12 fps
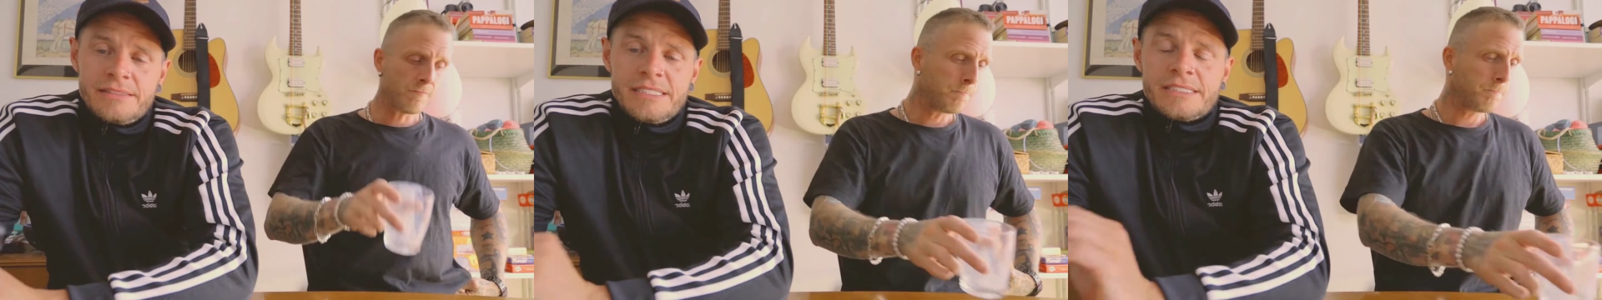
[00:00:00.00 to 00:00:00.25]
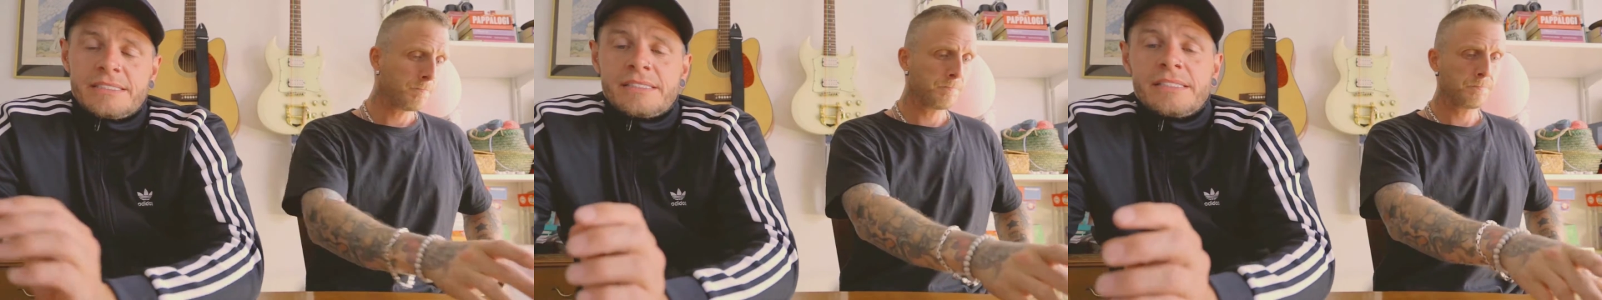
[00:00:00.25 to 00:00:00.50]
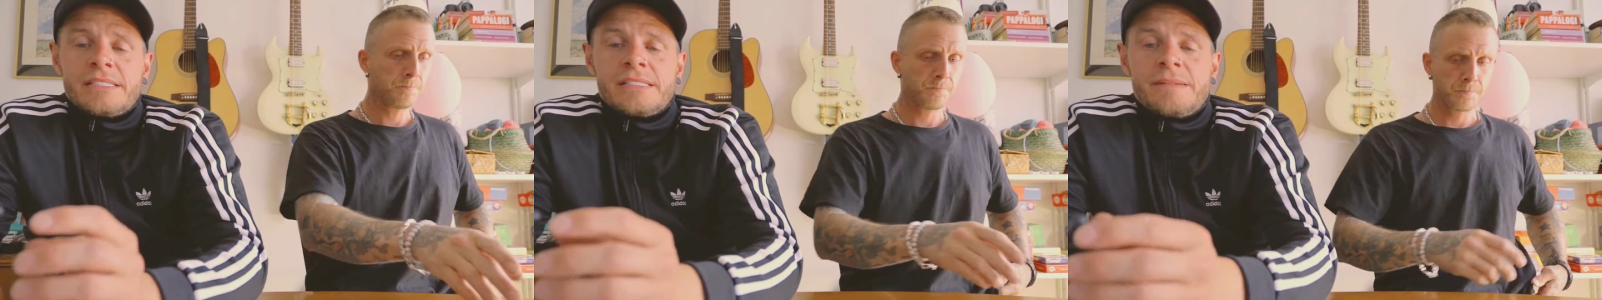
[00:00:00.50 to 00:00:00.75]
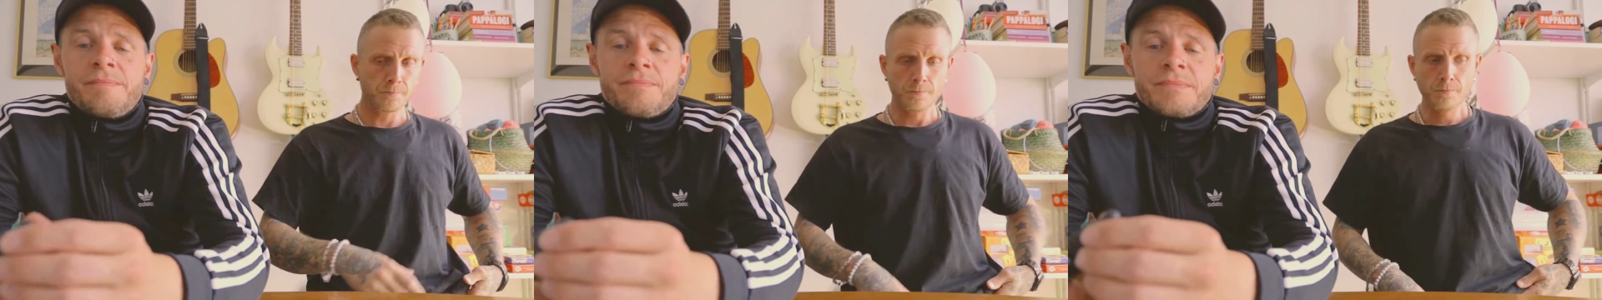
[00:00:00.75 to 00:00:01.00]
Speaker 1: This
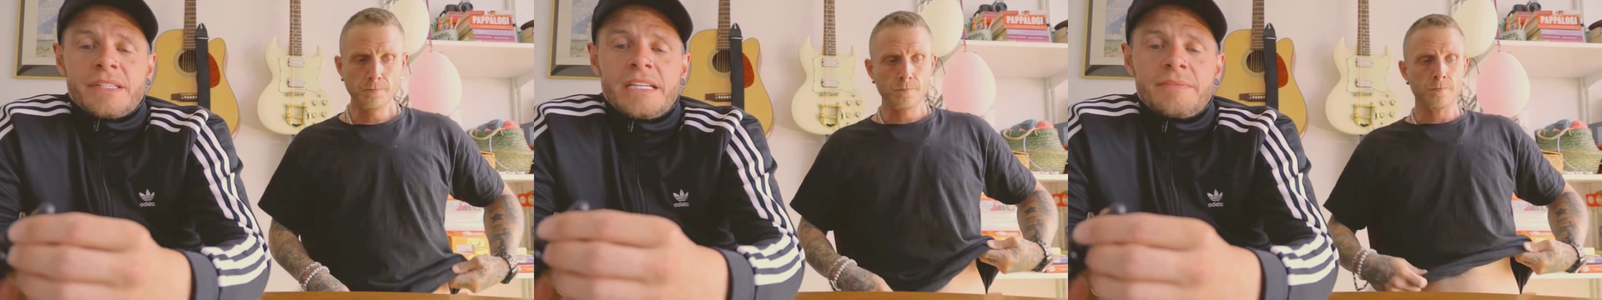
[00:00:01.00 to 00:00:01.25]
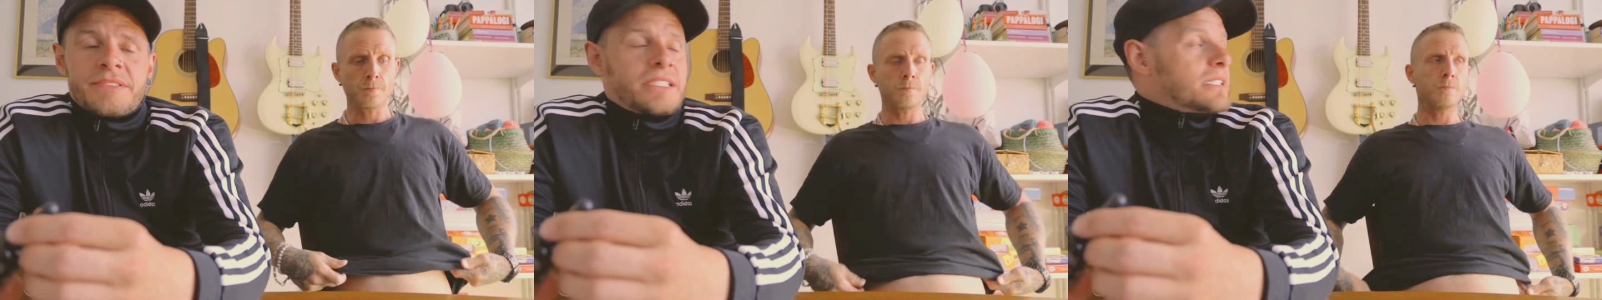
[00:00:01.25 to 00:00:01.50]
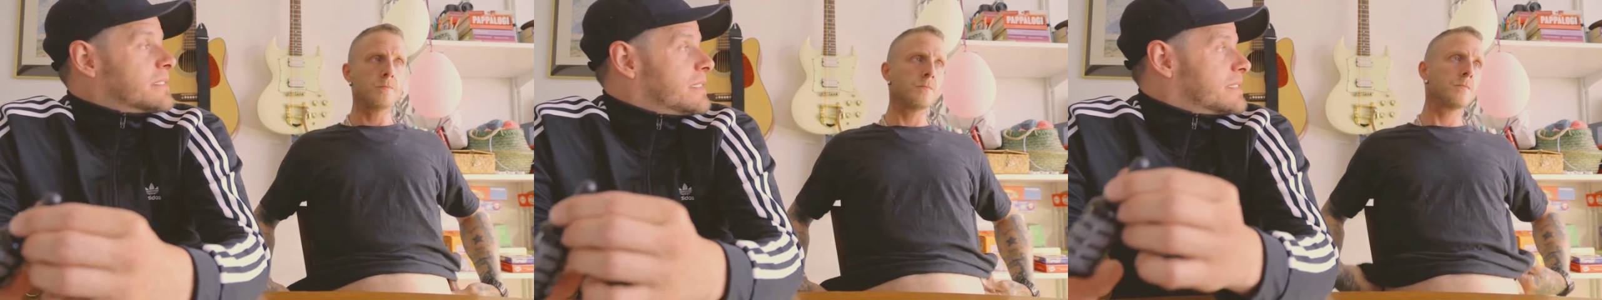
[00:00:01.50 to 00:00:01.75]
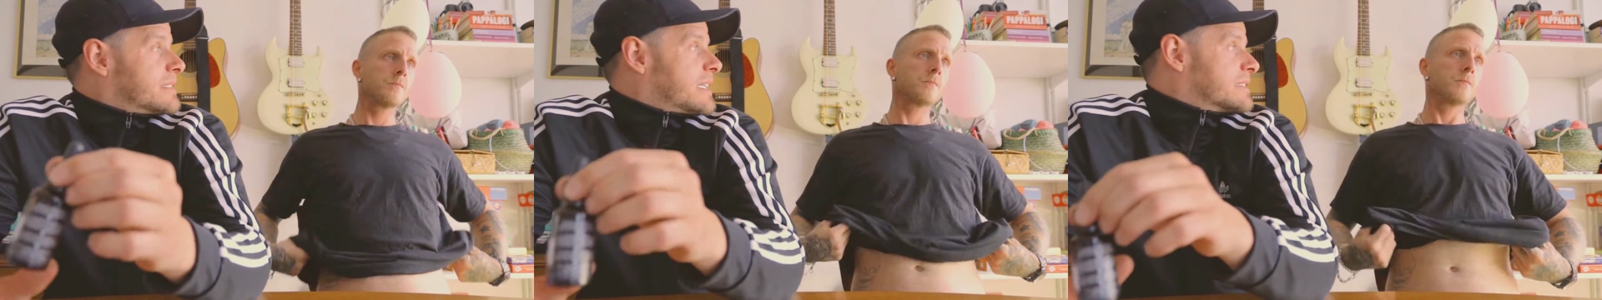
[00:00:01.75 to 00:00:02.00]
um,
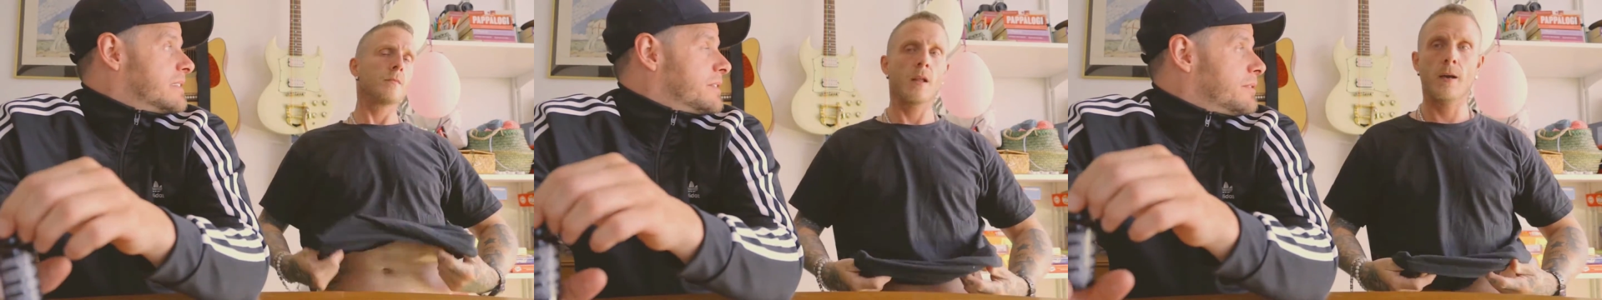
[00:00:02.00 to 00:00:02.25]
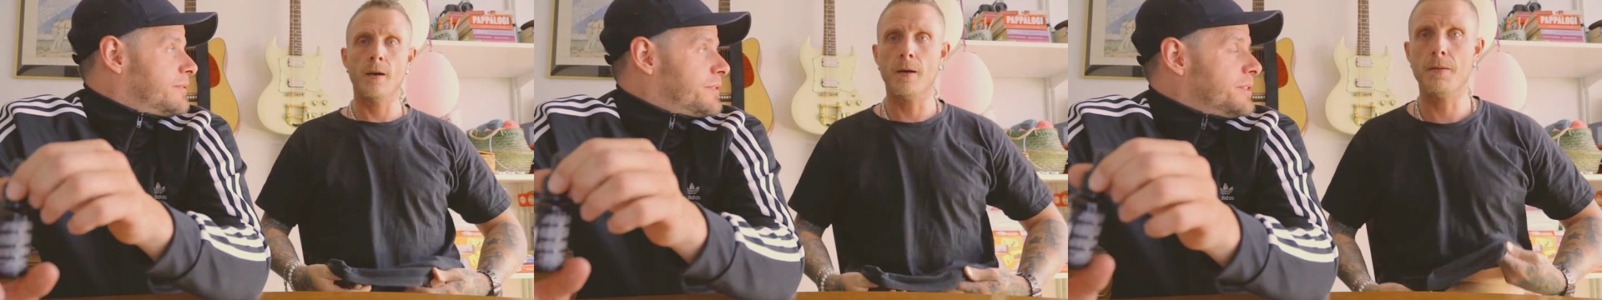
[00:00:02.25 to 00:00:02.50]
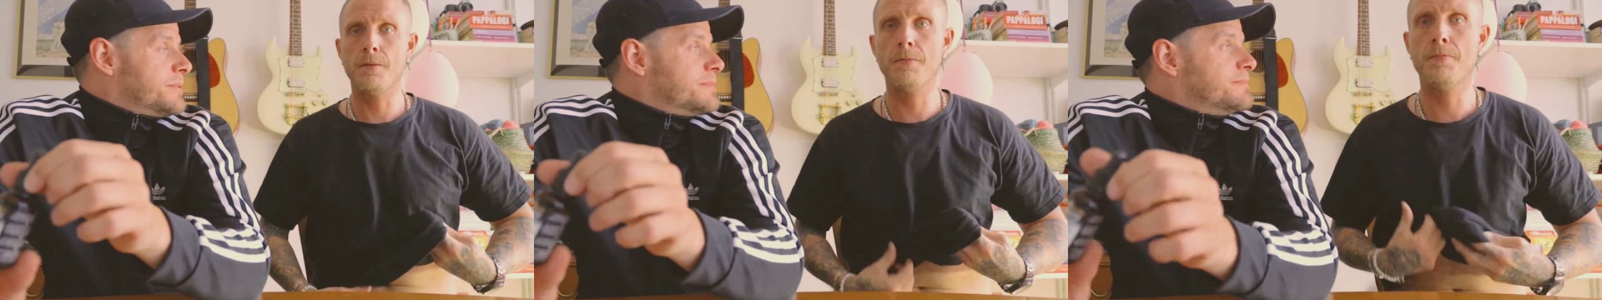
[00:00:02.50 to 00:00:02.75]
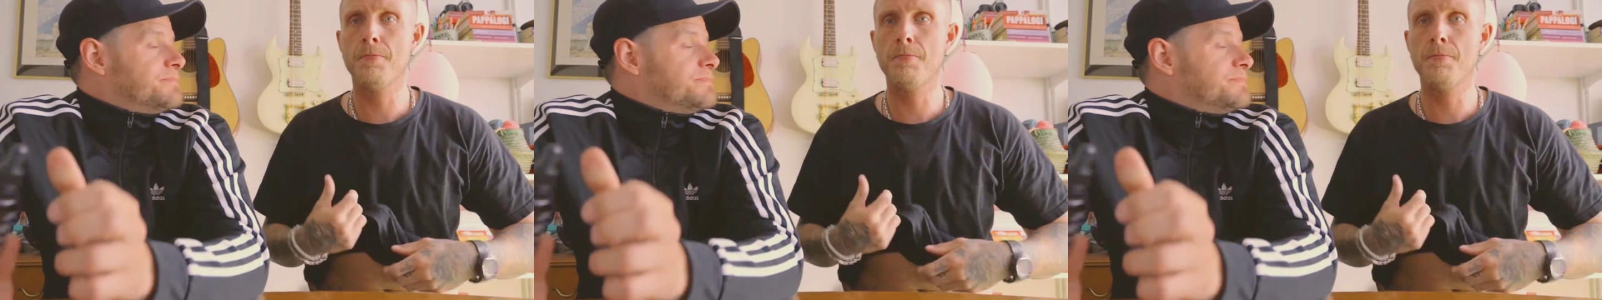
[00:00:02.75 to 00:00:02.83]
capsaicin is actually good for you.